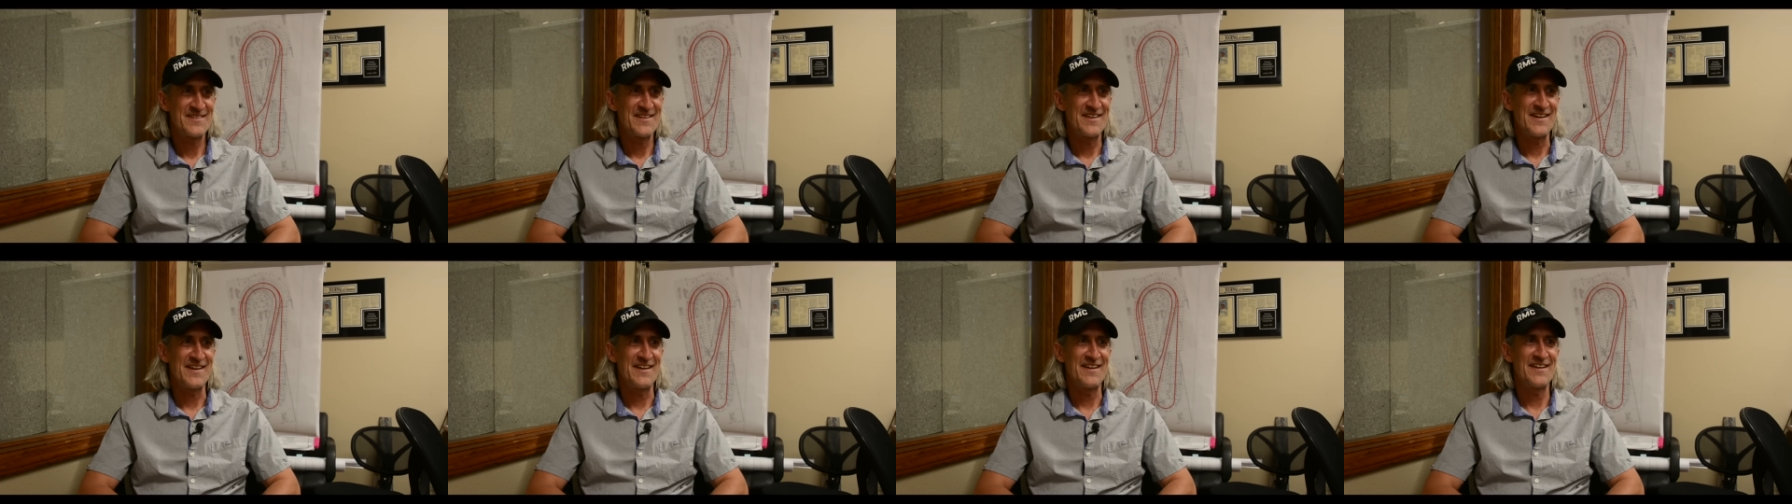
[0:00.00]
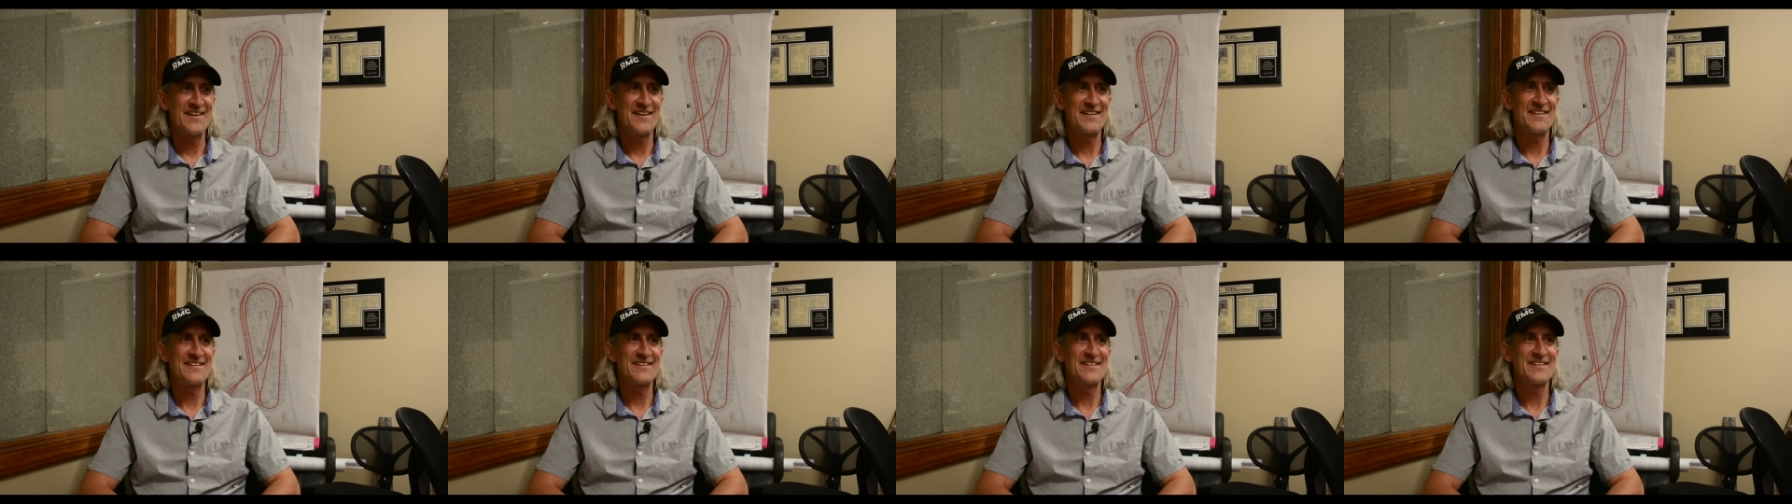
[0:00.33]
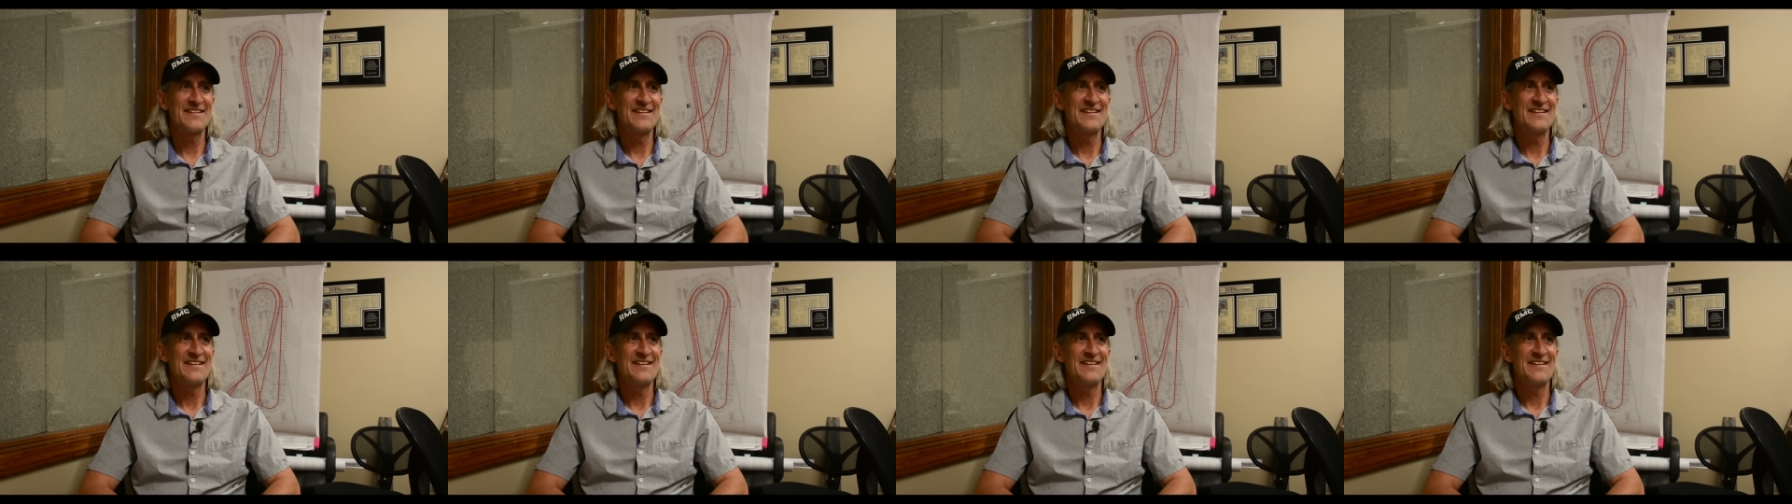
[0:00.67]
and
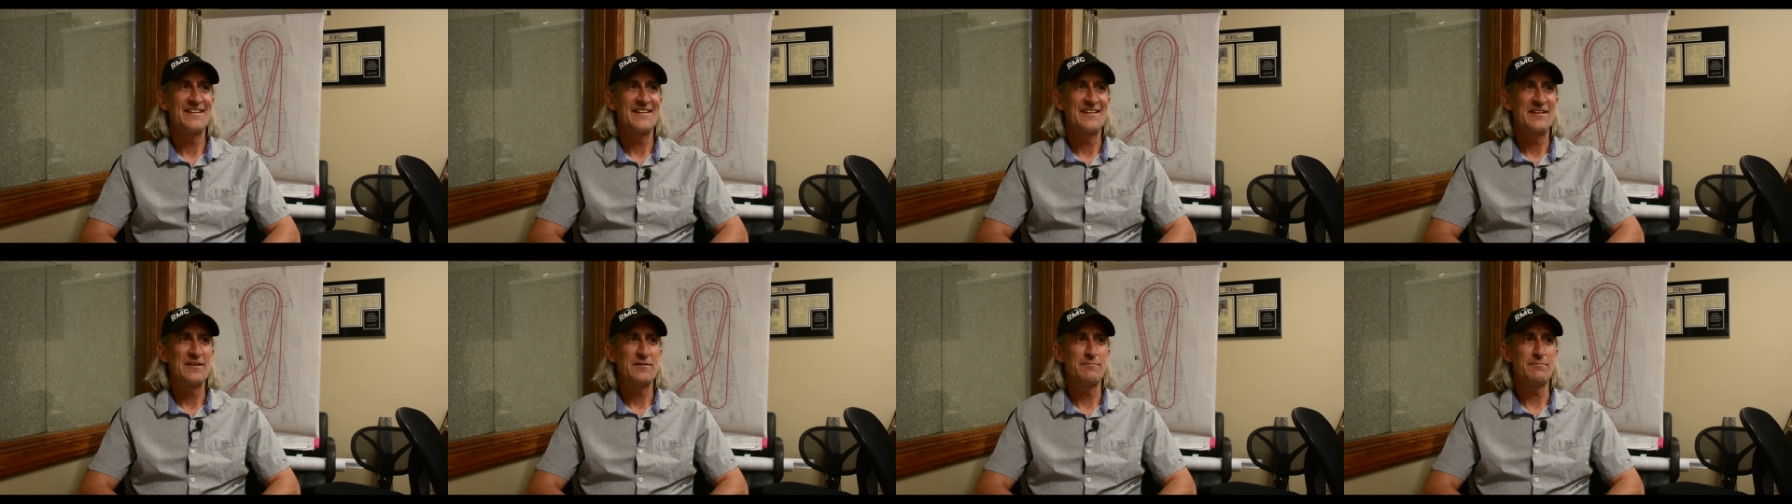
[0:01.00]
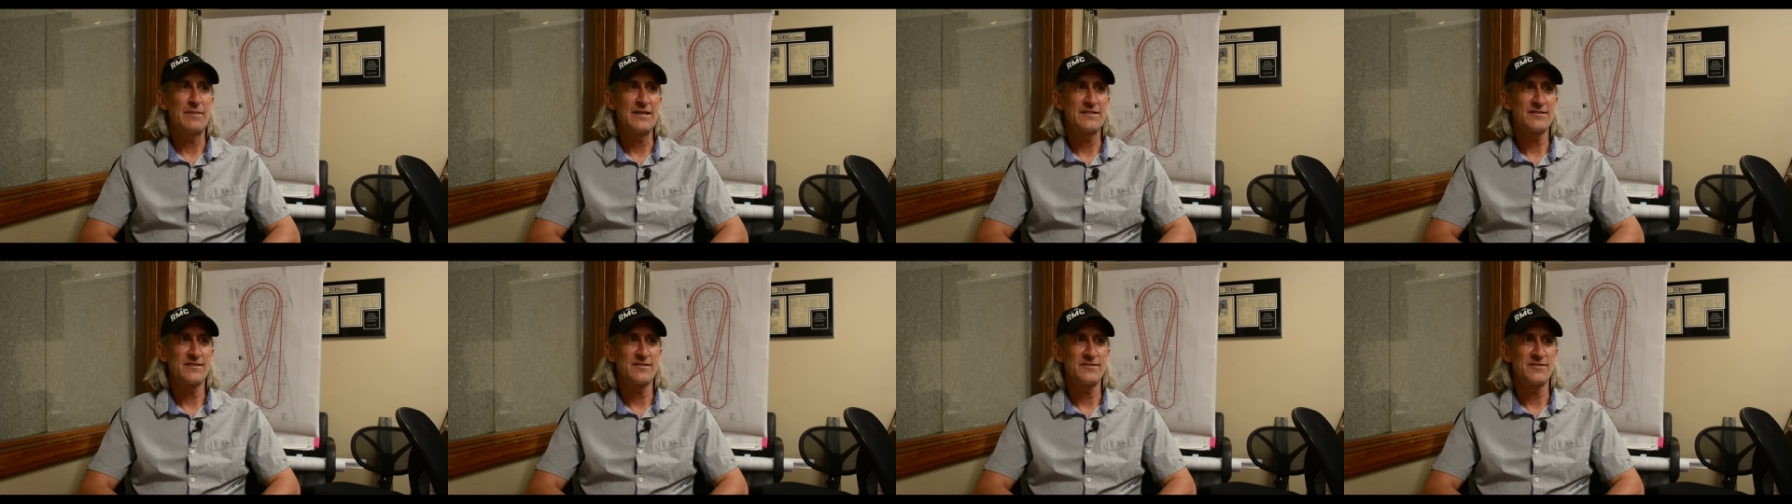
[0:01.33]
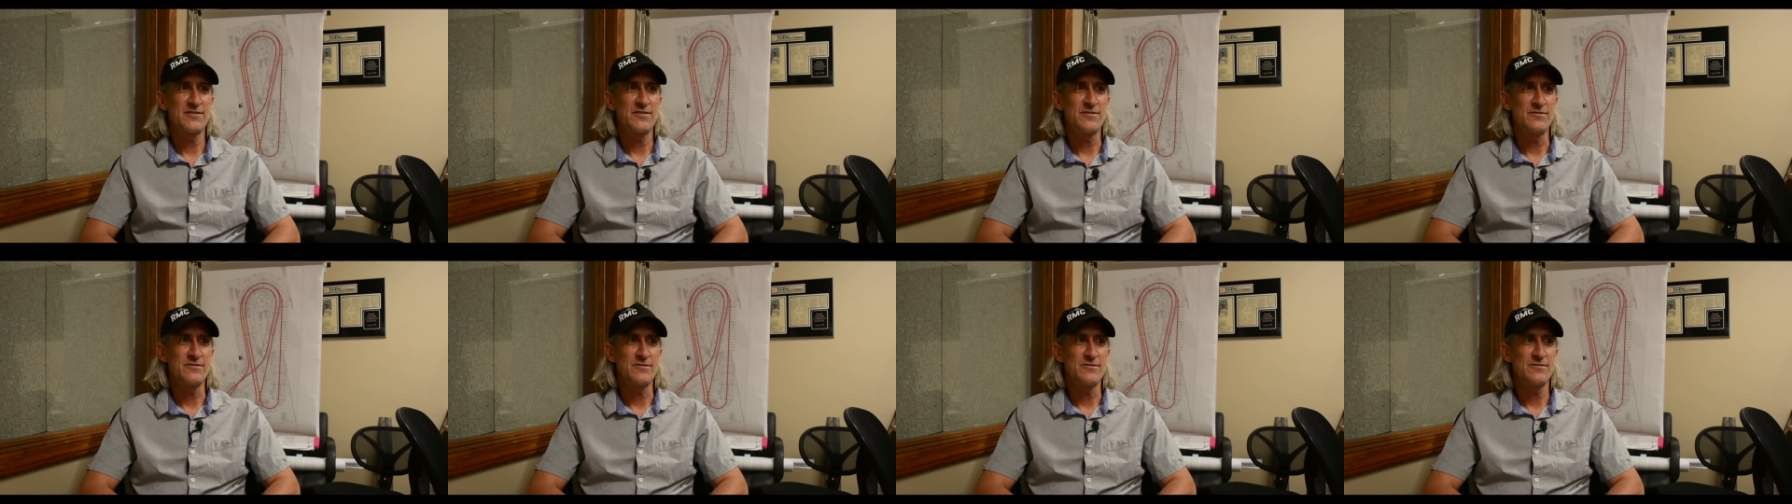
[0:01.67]
basically
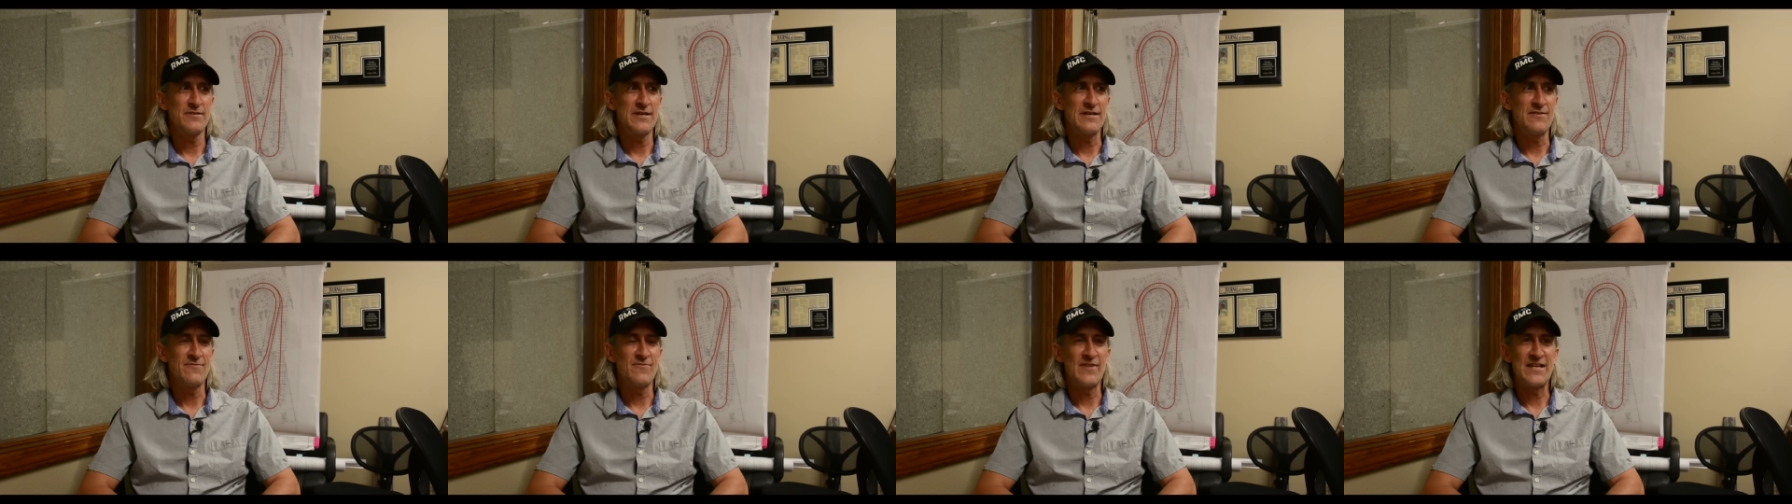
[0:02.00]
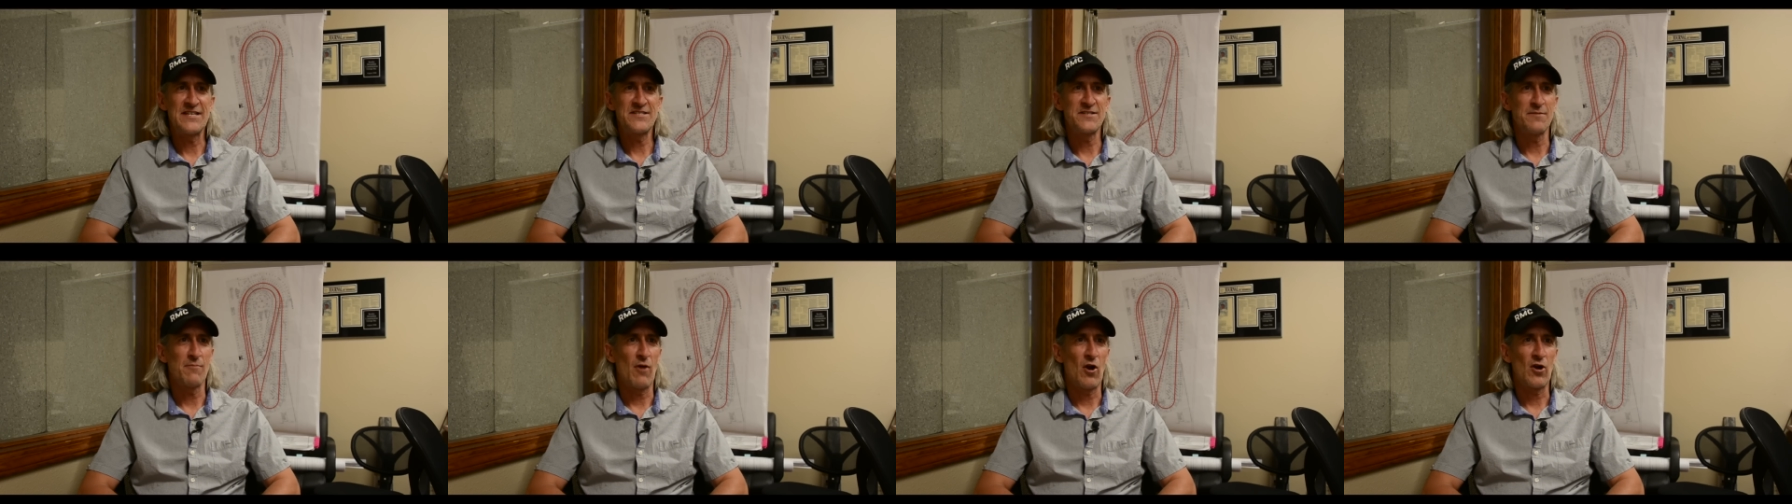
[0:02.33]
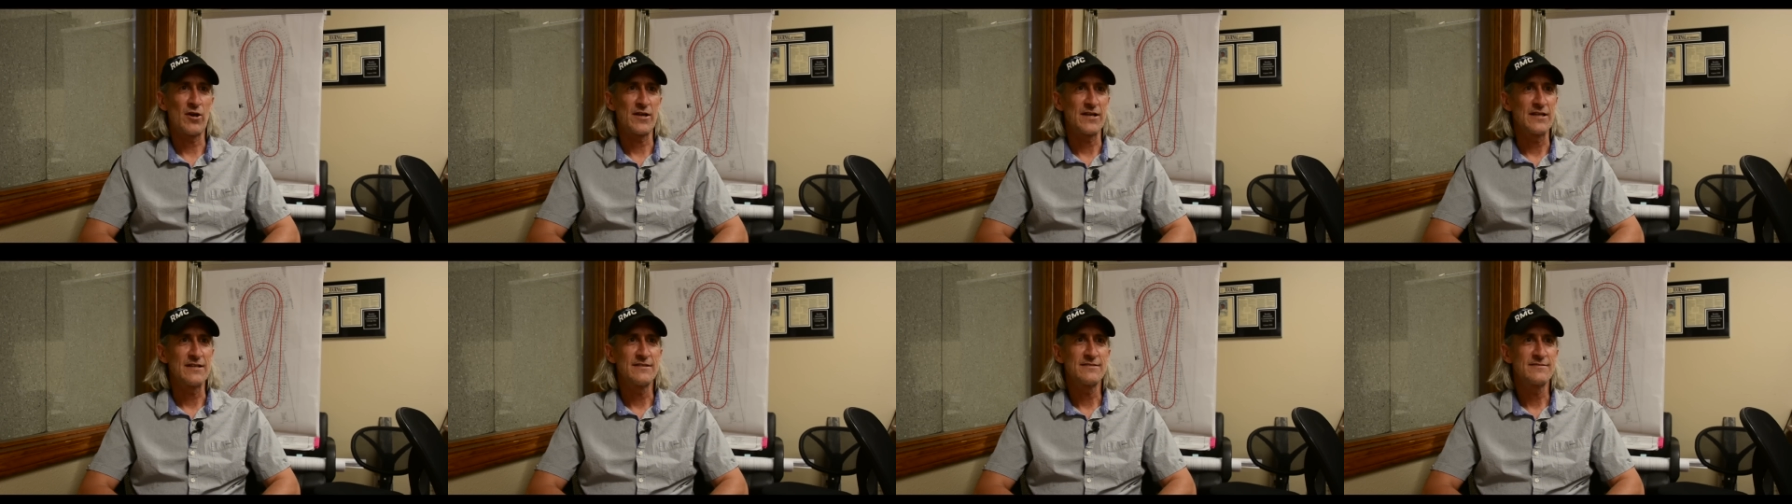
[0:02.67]
to invent a
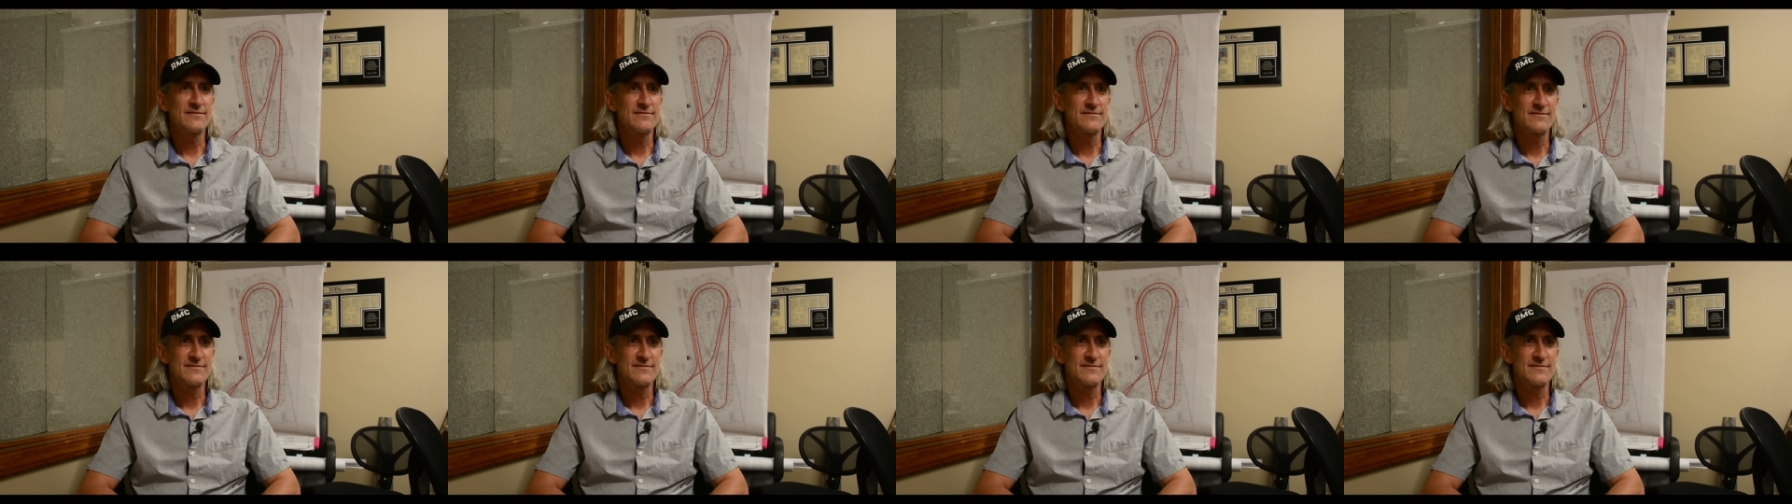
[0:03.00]
market.